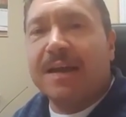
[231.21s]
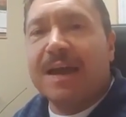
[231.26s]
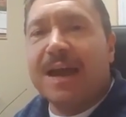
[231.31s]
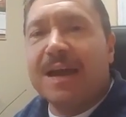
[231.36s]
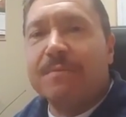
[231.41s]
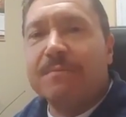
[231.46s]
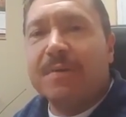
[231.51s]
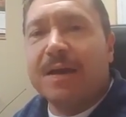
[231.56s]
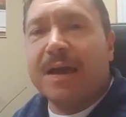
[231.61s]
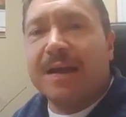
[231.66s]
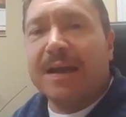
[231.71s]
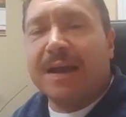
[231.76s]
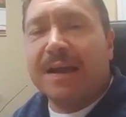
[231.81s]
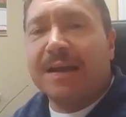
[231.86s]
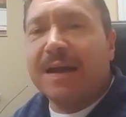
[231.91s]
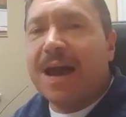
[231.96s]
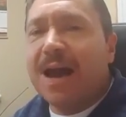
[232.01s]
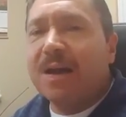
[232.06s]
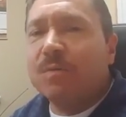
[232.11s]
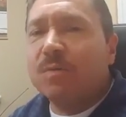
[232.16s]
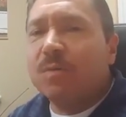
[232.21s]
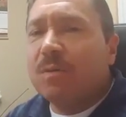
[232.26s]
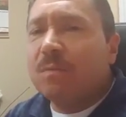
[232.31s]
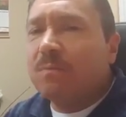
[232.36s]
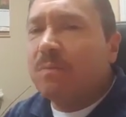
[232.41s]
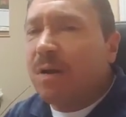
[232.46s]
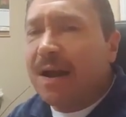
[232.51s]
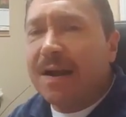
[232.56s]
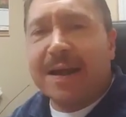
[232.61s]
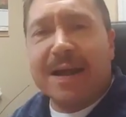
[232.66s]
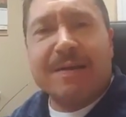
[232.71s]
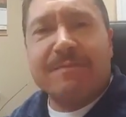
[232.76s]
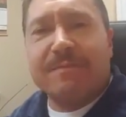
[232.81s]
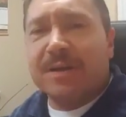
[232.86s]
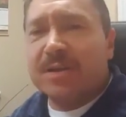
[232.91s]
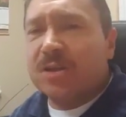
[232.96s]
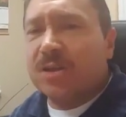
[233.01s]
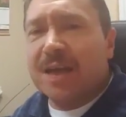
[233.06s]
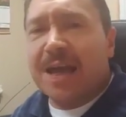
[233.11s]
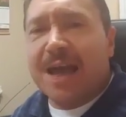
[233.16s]
Amen. And God will break
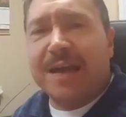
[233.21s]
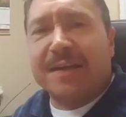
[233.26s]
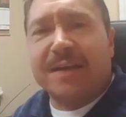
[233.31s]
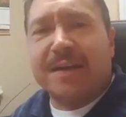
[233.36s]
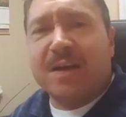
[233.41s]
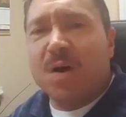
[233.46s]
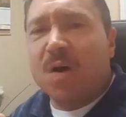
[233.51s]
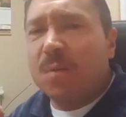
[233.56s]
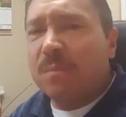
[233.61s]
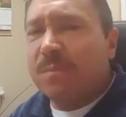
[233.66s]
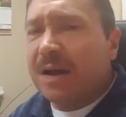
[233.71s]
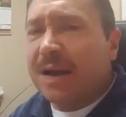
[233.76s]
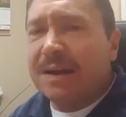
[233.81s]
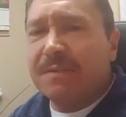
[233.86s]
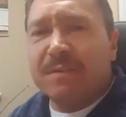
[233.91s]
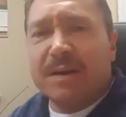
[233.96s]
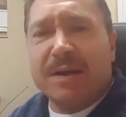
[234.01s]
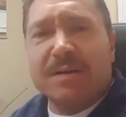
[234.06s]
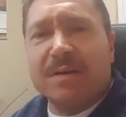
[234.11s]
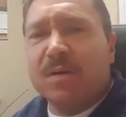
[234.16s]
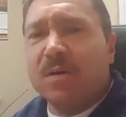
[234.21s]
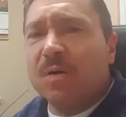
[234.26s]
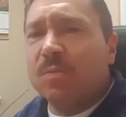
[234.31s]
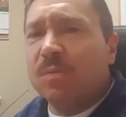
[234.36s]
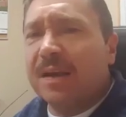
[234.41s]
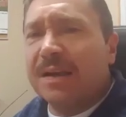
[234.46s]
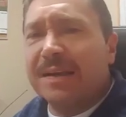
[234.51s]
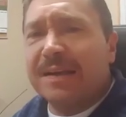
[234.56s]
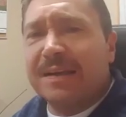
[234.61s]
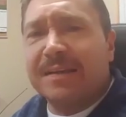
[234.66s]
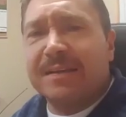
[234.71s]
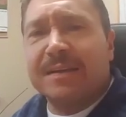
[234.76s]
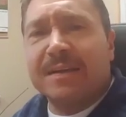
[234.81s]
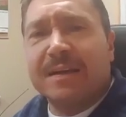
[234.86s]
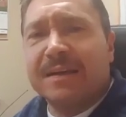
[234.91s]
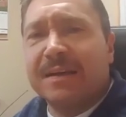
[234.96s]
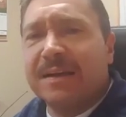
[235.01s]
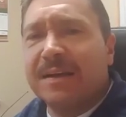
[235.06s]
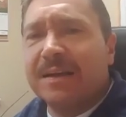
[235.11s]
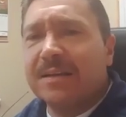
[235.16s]
every chain and open every door we need
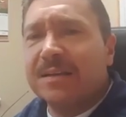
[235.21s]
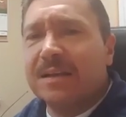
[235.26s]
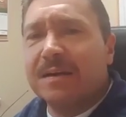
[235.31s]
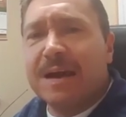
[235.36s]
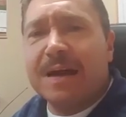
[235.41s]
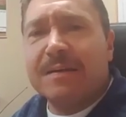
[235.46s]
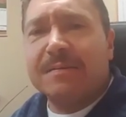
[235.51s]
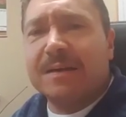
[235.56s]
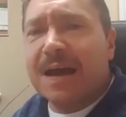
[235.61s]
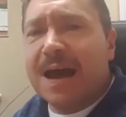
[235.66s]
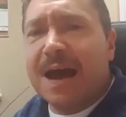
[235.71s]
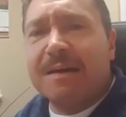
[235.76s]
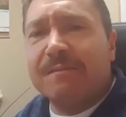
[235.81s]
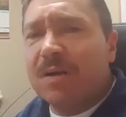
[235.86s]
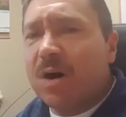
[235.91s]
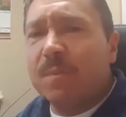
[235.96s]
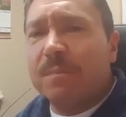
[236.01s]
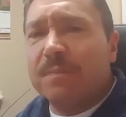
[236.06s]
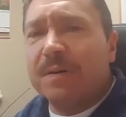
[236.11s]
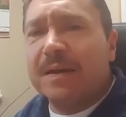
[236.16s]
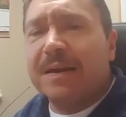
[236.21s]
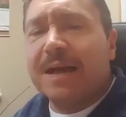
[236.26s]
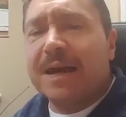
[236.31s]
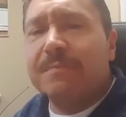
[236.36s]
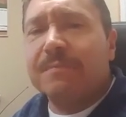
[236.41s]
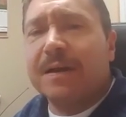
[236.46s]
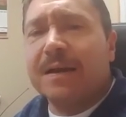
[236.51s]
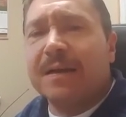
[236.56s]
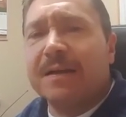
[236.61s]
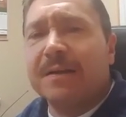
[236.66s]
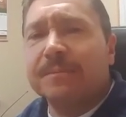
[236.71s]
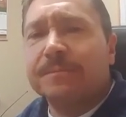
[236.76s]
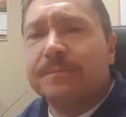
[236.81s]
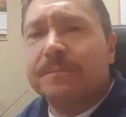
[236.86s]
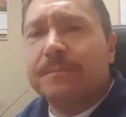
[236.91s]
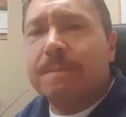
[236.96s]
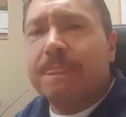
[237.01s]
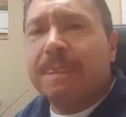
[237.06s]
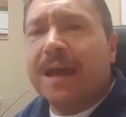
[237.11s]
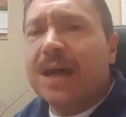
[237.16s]
to, to have opened. Amen.
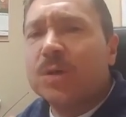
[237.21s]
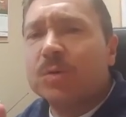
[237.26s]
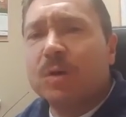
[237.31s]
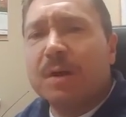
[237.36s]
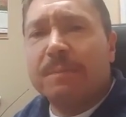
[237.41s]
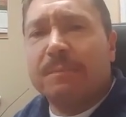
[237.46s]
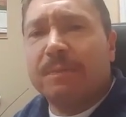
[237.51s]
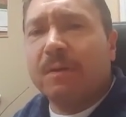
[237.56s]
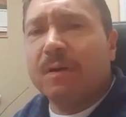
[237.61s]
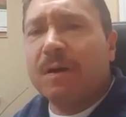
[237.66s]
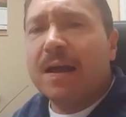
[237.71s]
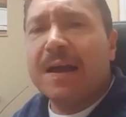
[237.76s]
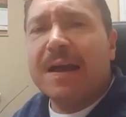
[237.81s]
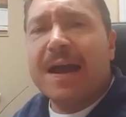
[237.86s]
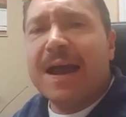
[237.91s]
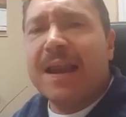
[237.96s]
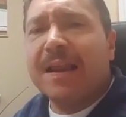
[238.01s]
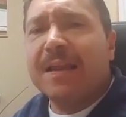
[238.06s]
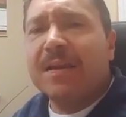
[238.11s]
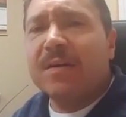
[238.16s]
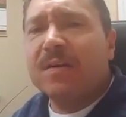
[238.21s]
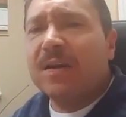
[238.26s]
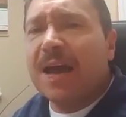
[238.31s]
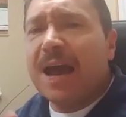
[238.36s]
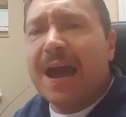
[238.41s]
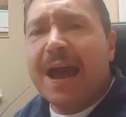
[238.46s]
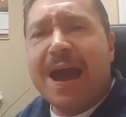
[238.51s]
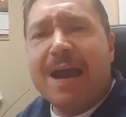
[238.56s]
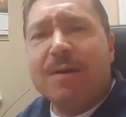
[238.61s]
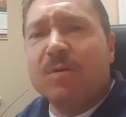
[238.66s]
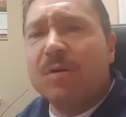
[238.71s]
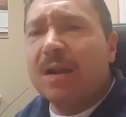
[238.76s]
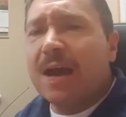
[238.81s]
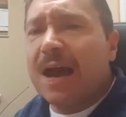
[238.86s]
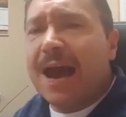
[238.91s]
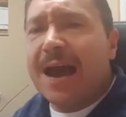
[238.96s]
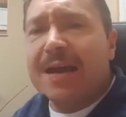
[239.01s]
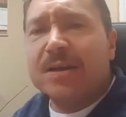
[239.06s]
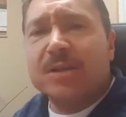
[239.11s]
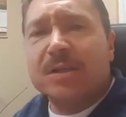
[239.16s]
As we pray, hallelujah, we'll
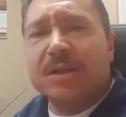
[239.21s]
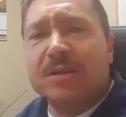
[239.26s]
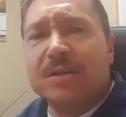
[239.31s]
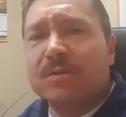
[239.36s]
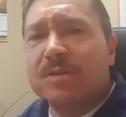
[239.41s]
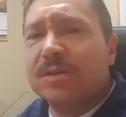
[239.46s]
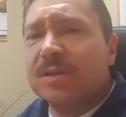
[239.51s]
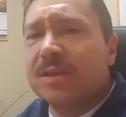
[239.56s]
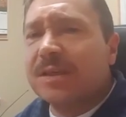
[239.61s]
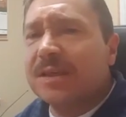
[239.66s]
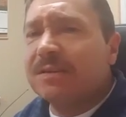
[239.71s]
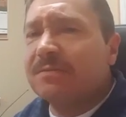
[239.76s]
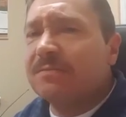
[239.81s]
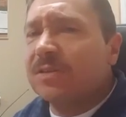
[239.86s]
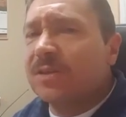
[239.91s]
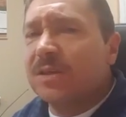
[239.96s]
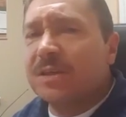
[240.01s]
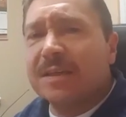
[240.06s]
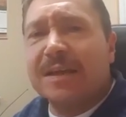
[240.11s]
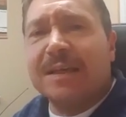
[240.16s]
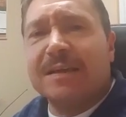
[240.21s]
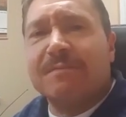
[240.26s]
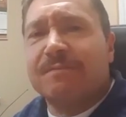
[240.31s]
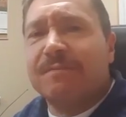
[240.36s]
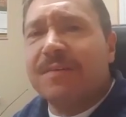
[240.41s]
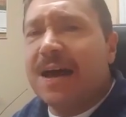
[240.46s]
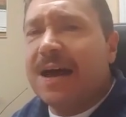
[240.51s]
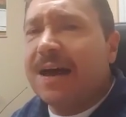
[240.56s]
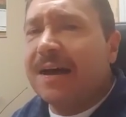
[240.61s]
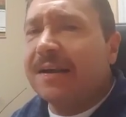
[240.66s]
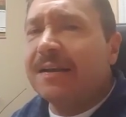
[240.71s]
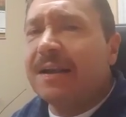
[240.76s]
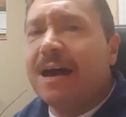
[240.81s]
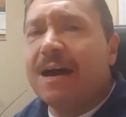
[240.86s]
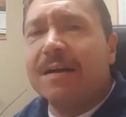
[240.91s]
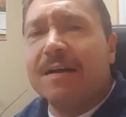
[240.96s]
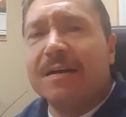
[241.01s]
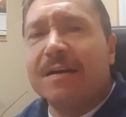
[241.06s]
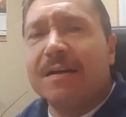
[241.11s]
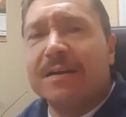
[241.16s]
ask and receive, seek, find,
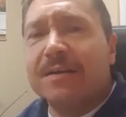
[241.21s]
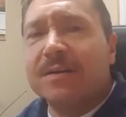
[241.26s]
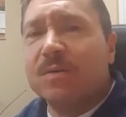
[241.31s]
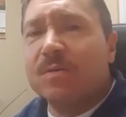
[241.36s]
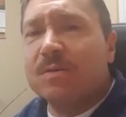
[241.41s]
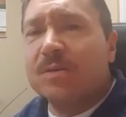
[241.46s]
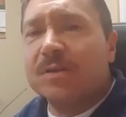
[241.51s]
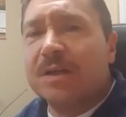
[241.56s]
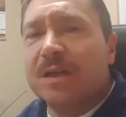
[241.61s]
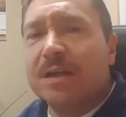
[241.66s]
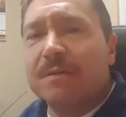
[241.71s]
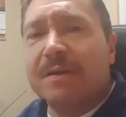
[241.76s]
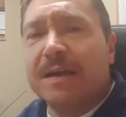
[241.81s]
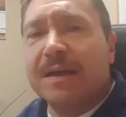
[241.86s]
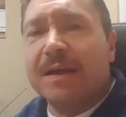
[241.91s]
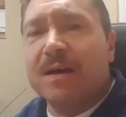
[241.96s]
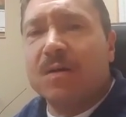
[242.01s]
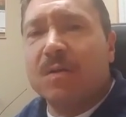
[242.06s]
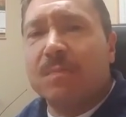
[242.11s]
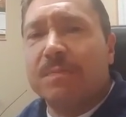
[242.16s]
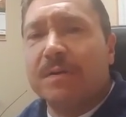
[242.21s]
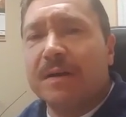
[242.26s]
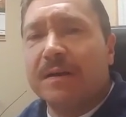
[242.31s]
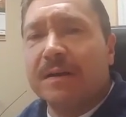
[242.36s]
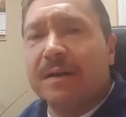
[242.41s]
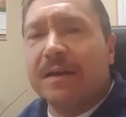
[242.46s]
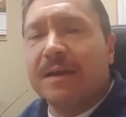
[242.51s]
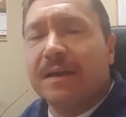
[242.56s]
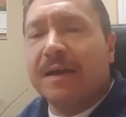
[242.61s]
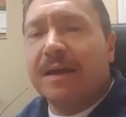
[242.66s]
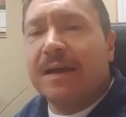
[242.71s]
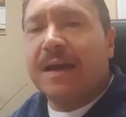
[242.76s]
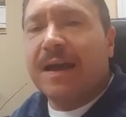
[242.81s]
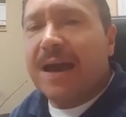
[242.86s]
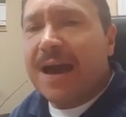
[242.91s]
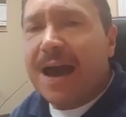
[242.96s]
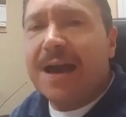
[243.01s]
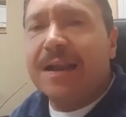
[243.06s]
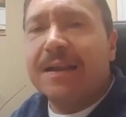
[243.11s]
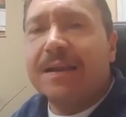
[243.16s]
knock, and the door is going to be open.
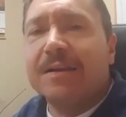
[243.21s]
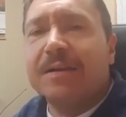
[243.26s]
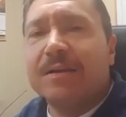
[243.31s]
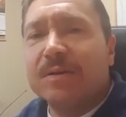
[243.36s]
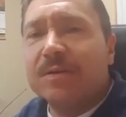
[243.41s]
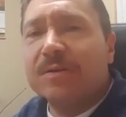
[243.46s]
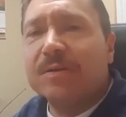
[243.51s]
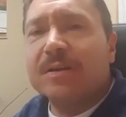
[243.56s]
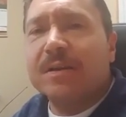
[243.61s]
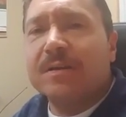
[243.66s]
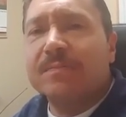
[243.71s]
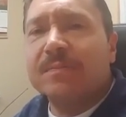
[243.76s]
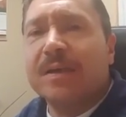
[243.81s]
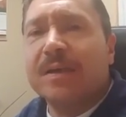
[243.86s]
Hallelujah.